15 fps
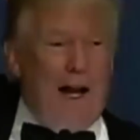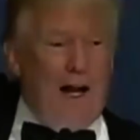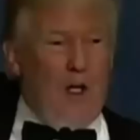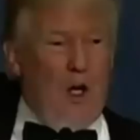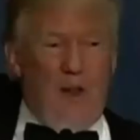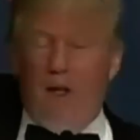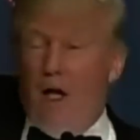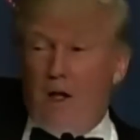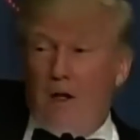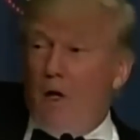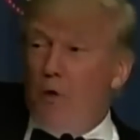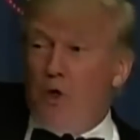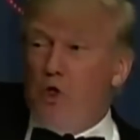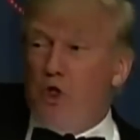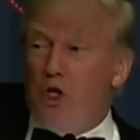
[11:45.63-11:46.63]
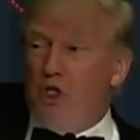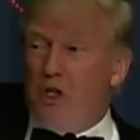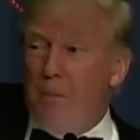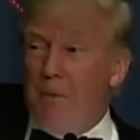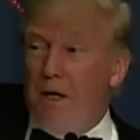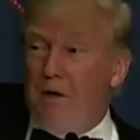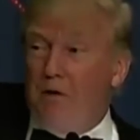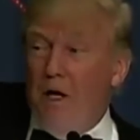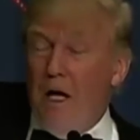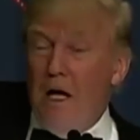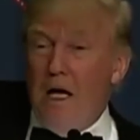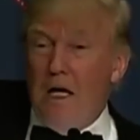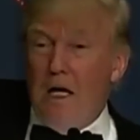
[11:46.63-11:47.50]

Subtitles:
one had nothing. It was just a mess.